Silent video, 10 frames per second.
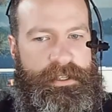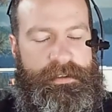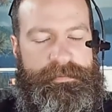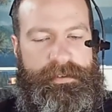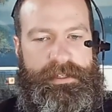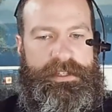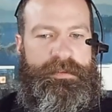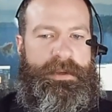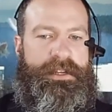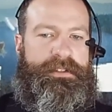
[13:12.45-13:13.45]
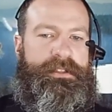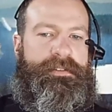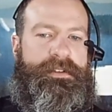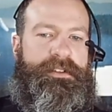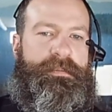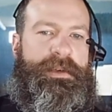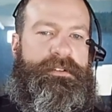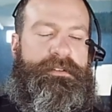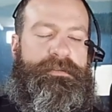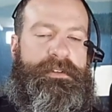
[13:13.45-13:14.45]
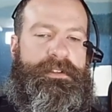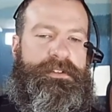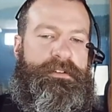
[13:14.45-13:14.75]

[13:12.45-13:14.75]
if I dispatched the event to the password field.